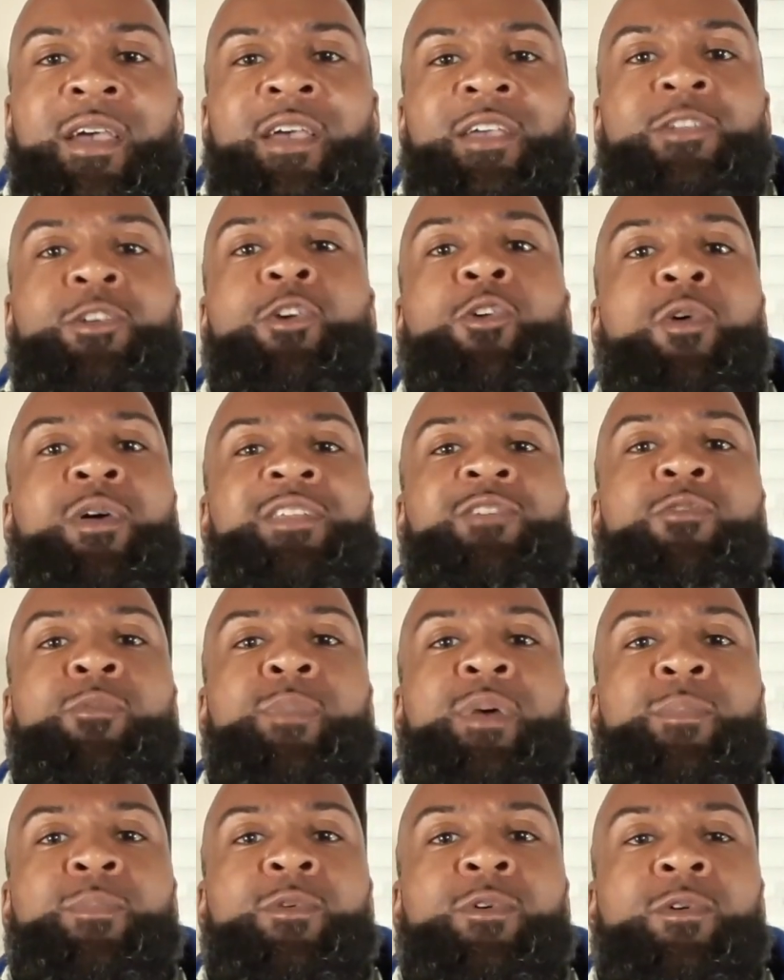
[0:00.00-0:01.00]
You're going to
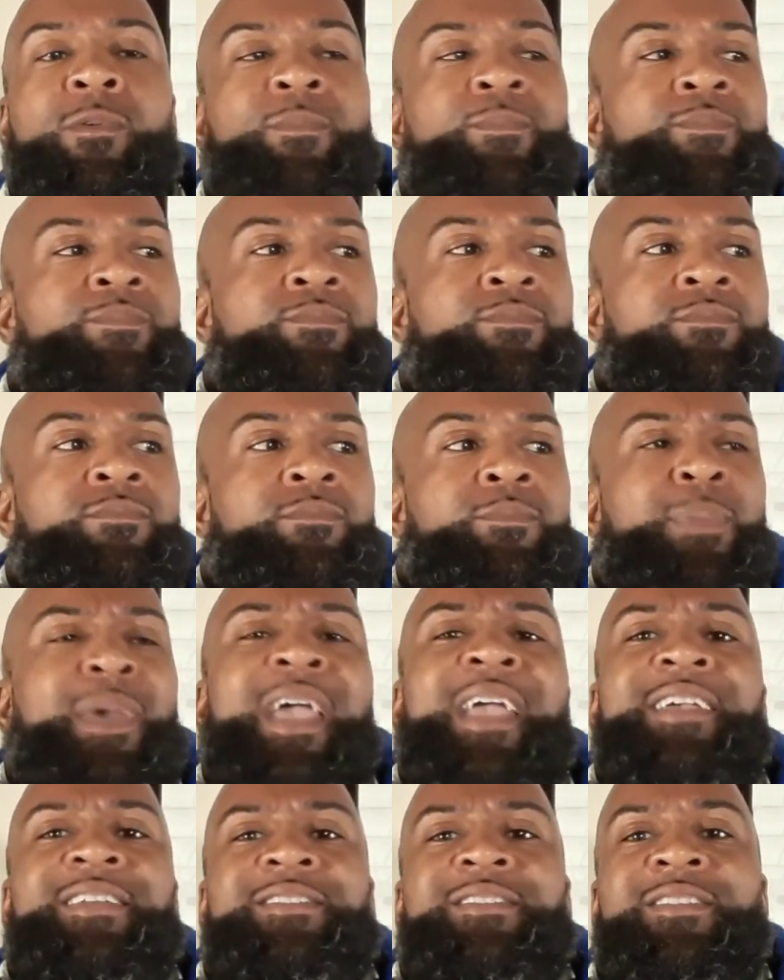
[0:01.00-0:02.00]
remember
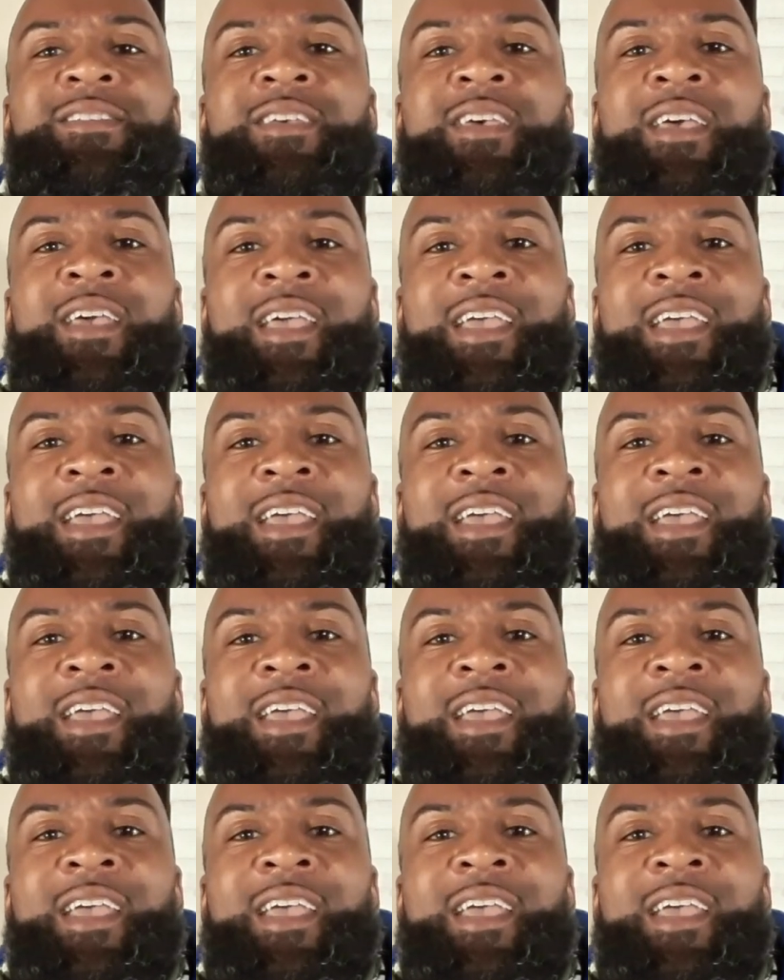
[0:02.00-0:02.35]
pace